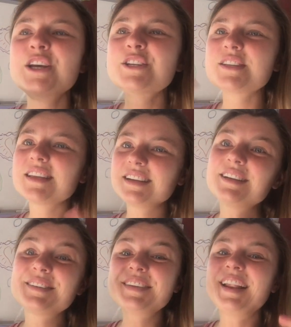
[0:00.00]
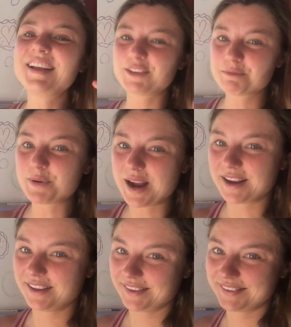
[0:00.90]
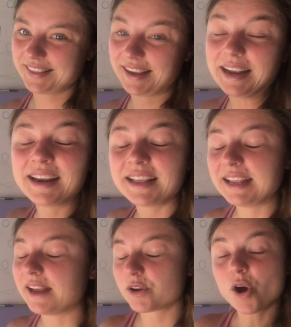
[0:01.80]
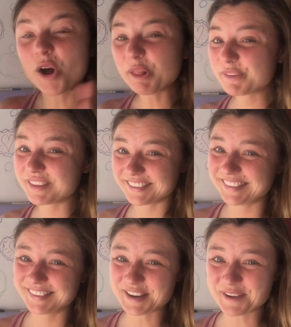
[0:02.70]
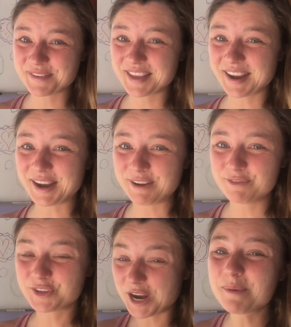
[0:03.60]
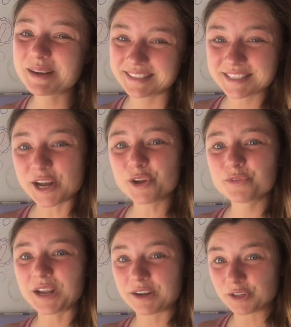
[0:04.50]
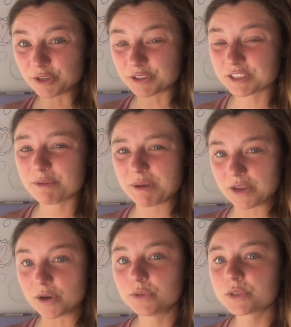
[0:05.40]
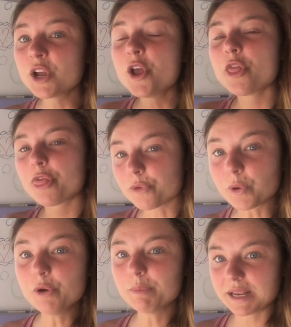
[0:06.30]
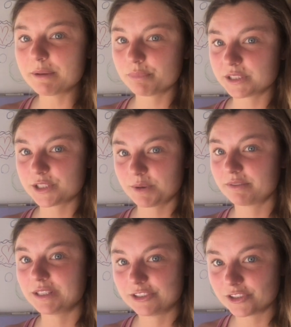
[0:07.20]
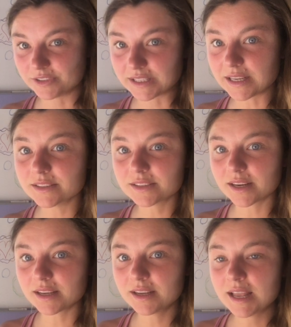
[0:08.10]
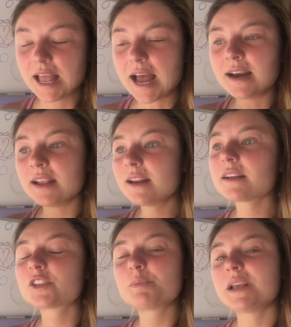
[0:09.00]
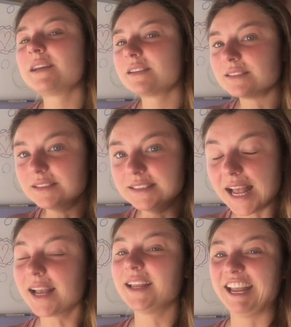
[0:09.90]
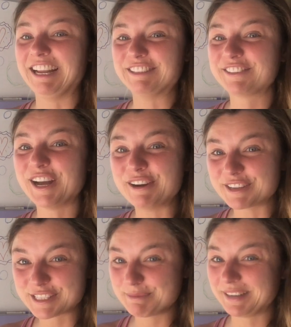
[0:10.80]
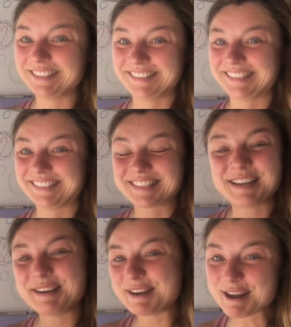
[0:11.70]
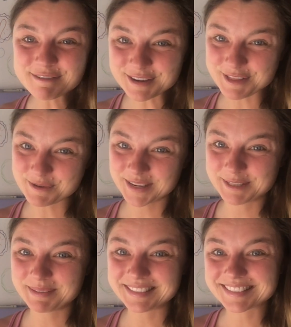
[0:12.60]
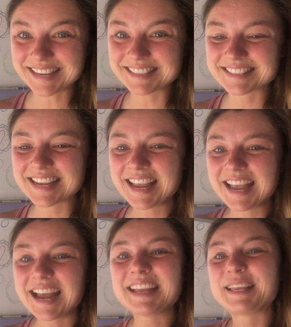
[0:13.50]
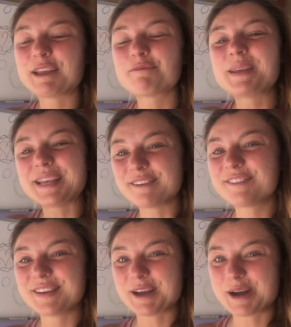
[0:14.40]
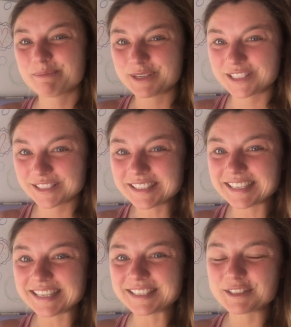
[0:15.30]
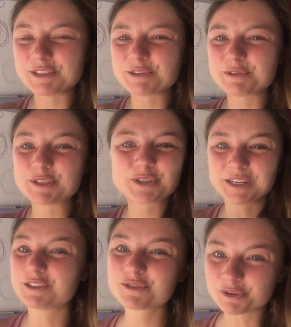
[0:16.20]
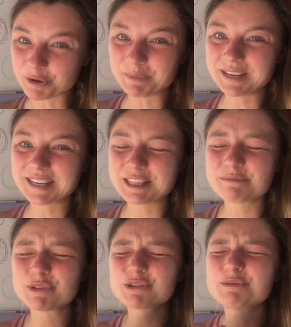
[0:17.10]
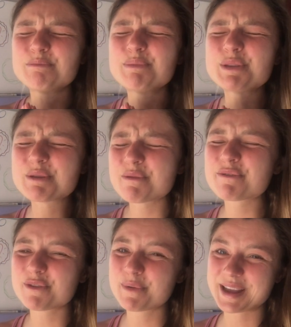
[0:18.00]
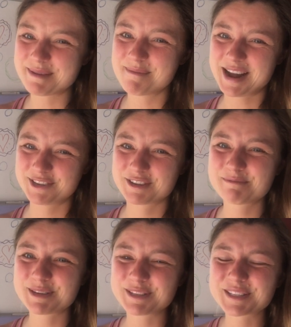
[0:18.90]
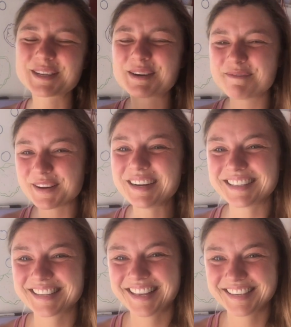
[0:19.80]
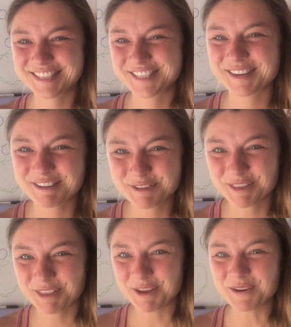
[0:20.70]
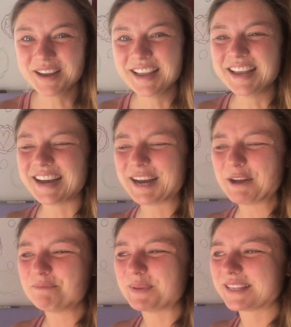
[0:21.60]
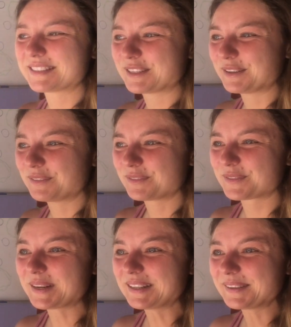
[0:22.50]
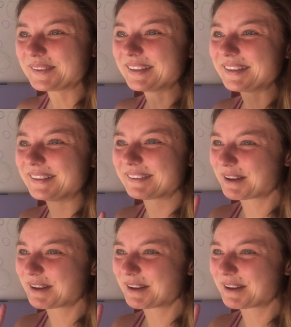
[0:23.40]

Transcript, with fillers: So then here's the next miraculous thing. And again, all of this is stuff that I've taught myself and learned on my own through my implicit revelations case study. And it explained decades of experiences that never otherwise made sense and gave me infinite opportunity to transform it in the most beautiful way imaginable. So I'm very excited to share this with you um, because they're really, really